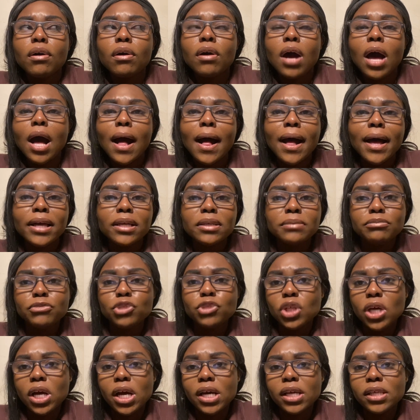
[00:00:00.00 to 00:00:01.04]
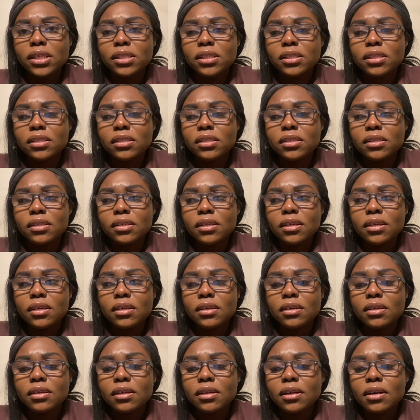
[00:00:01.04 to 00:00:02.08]
I'm just,
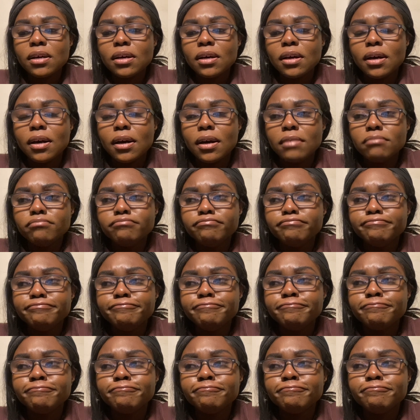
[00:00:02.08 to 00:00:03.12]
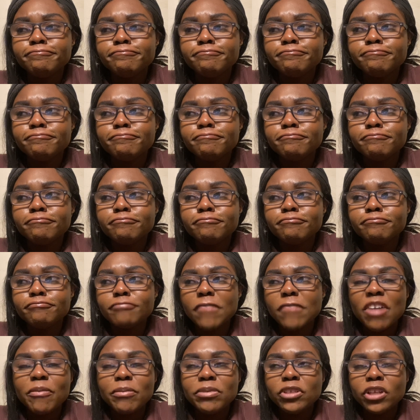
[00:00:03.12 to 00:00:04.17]
I've
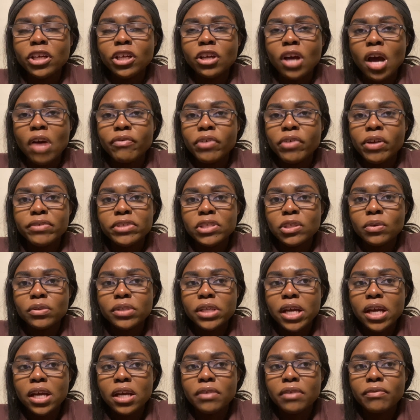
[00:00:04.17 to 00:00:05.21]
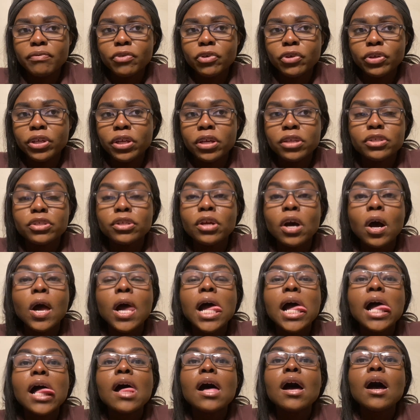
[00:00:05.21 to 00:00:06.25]
been drinking coffee every single day for years. No,
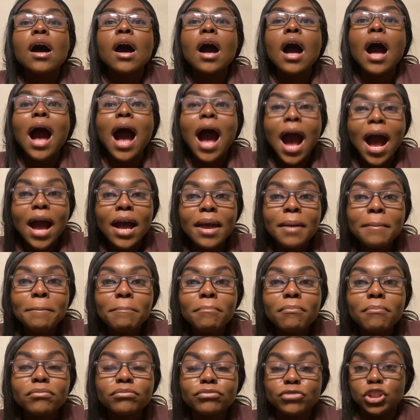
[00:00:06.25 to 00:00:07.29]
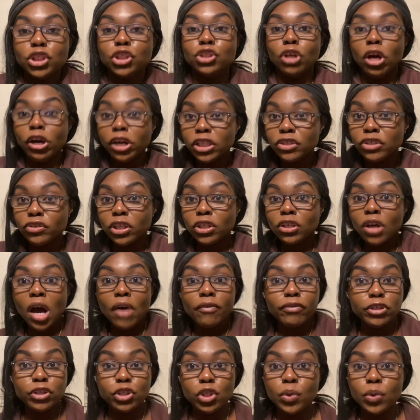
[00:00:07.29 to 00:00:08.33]
I'm just started drinking
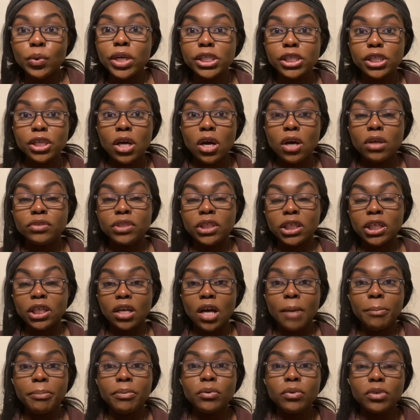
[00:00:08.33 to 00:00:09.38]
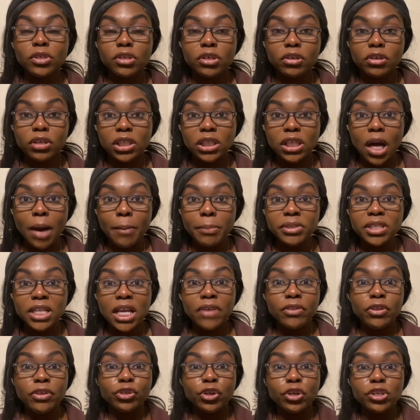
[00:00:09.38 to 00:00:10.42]
coffee 2 weeks ago, drinking cup a
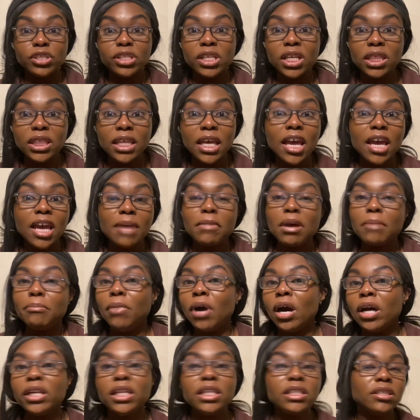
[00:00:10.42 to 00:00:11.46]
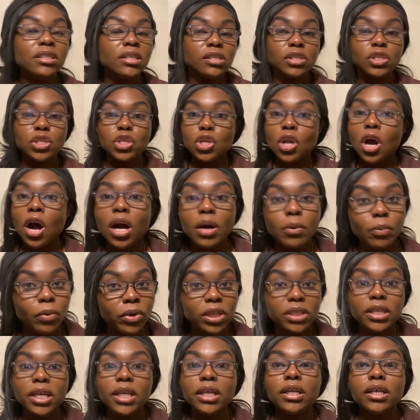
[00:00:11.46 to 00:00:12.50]
day. The 13th day, my body does not want
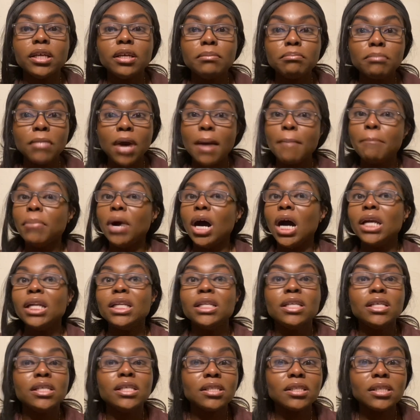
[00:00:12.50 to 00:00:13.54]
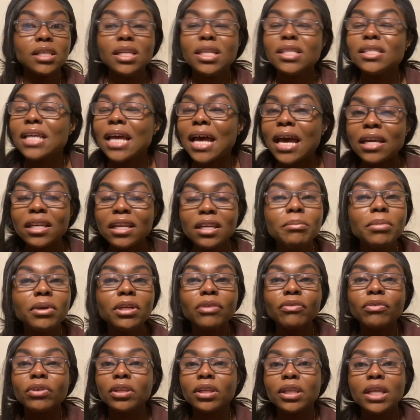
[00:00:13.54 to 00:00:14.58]
to take it. My body does
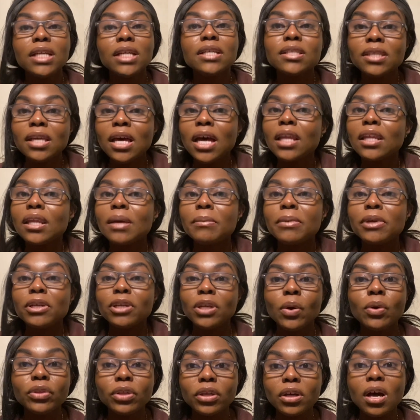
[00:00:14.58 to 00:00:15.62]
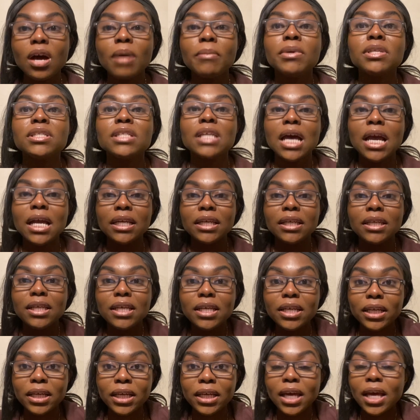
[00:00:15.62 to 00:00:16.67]
anybody relate to that? Let me know in the comments. I
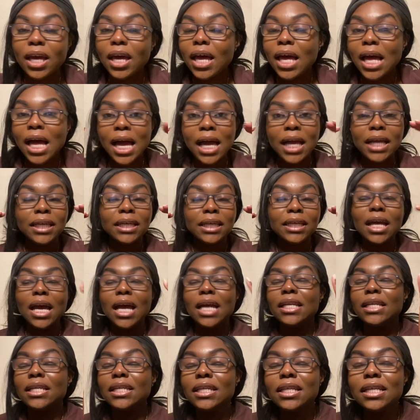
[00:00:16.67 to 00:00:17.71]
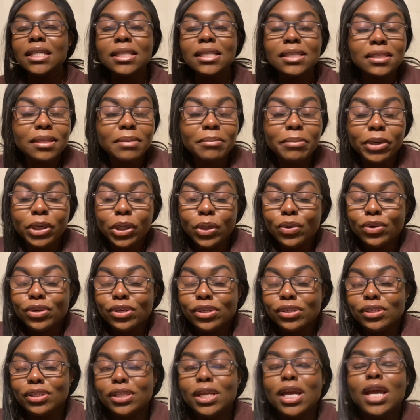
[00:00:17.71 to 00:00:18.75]
need somebody who
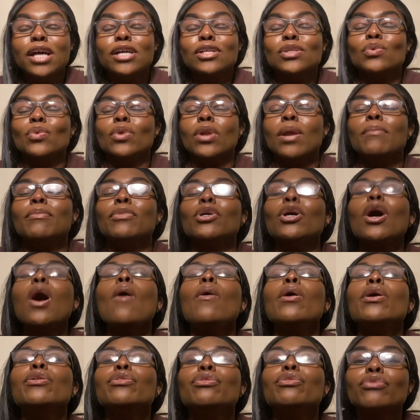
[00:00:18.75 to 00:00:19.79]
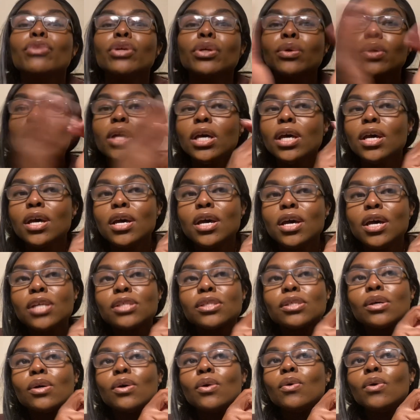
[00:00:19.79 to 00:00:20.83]
understands what I'm going through.
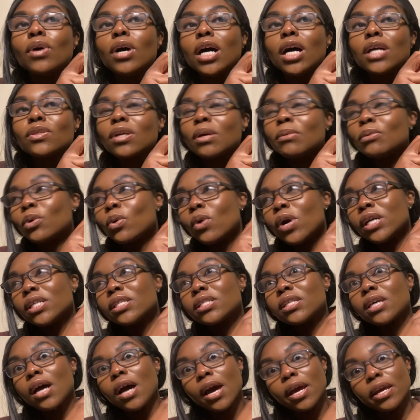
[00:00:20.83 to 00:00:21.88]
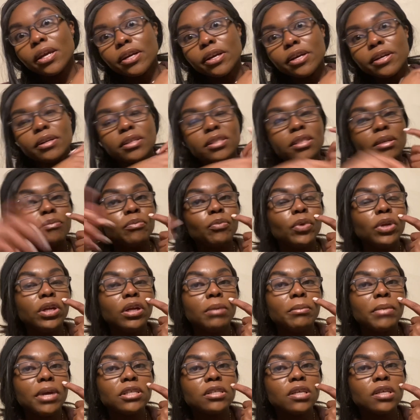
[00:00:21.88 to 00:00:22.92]
So also I'm quite tired because I'm
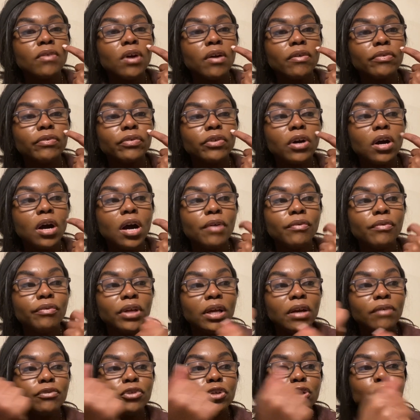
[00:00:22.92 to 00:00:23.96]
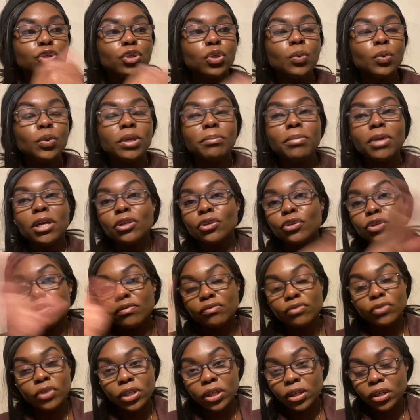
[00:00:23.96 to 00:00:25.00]
weaning myself off of coffee after a 2-week bender
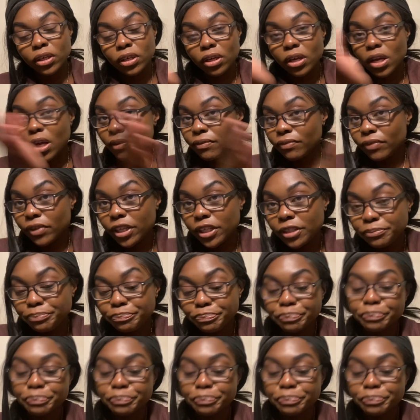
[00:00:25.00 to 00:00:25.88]
of drinking caffeine.